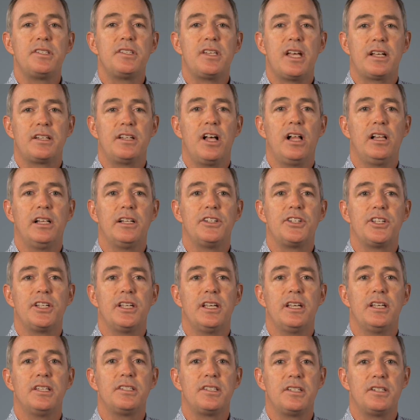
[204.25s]
technology
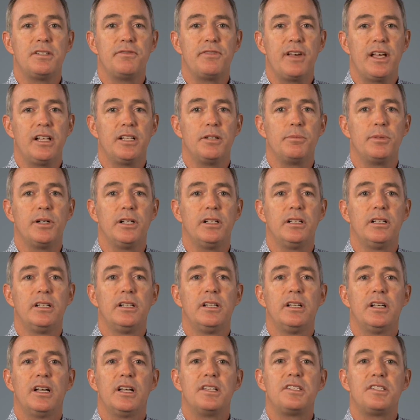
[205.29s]
isn't available,
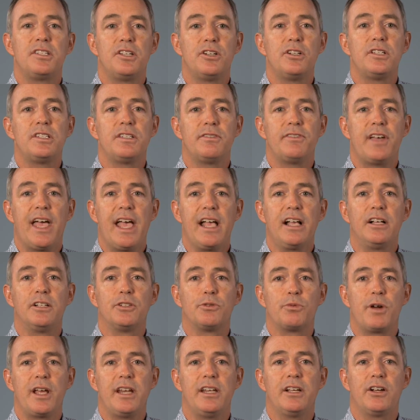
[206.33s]
a series of angled
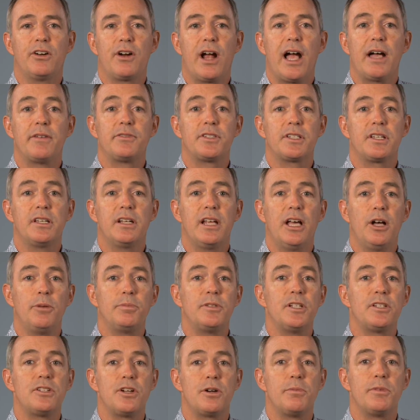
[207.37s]
radiographs can help
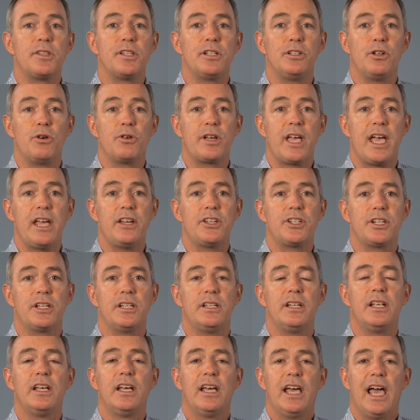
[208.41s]
determine the
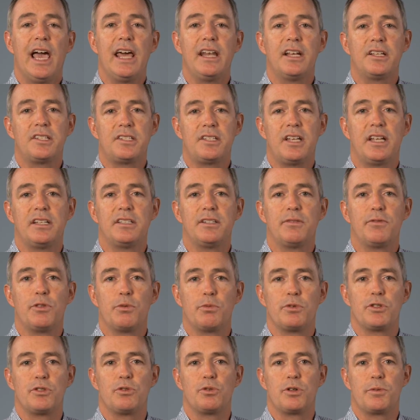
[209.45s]
location and extent of the
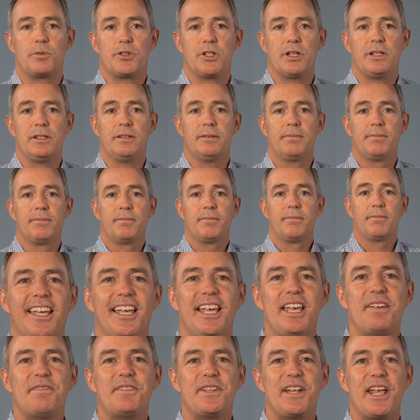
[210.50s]
resorption.
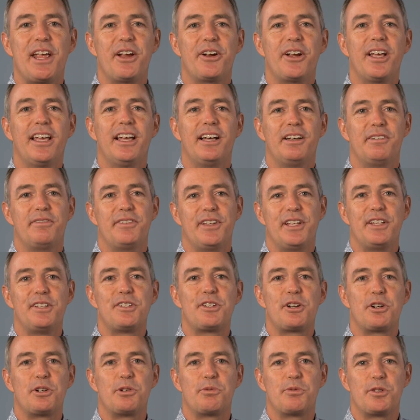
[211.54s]
If an area of
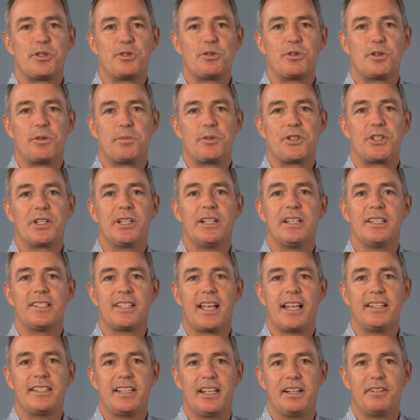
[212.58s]
internal resorption is
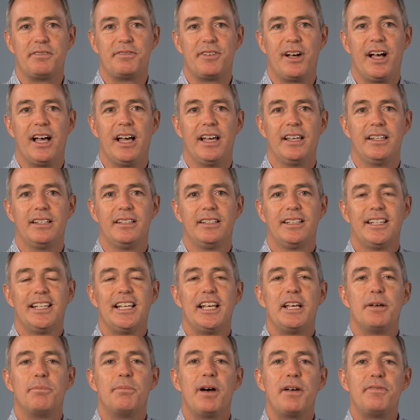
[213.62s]
identified,
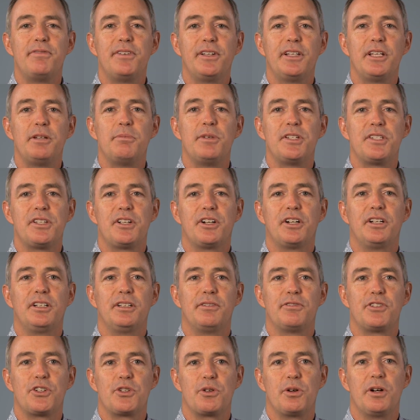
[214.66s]
my filling material
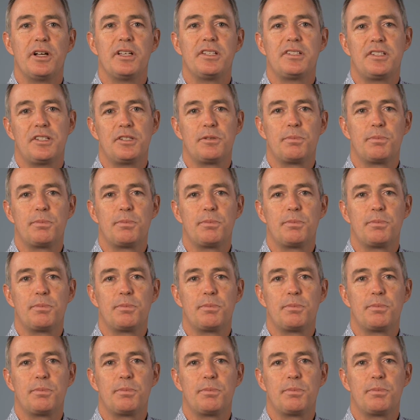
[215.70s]
of choice is